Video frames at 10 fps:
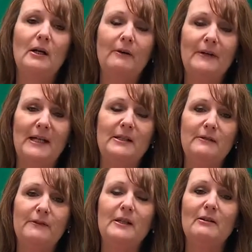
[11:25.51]
of
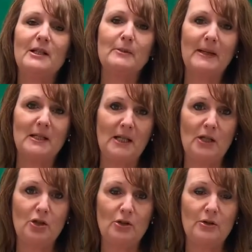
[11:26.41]
end-of-year
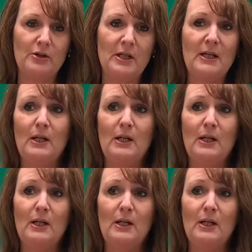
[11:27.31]
expectations.